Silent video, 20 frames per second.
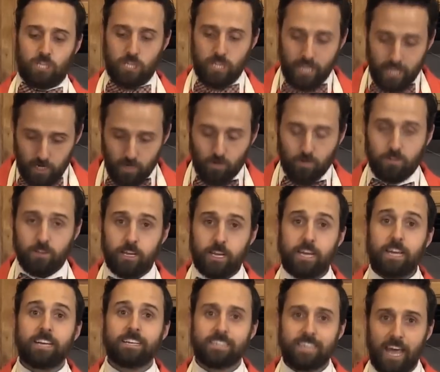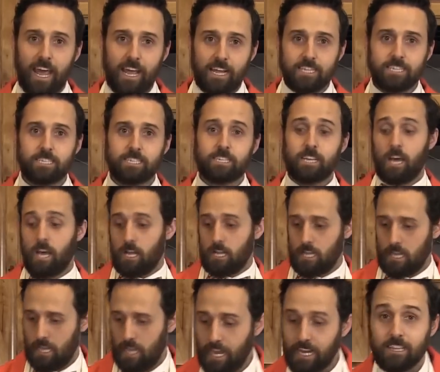Literally tastes
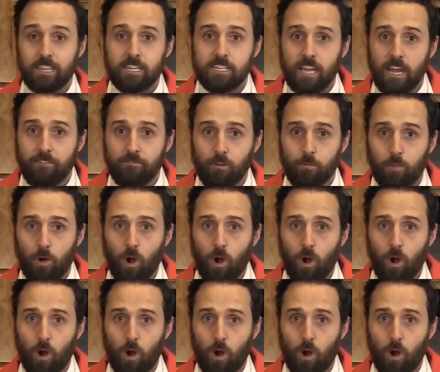like the Denver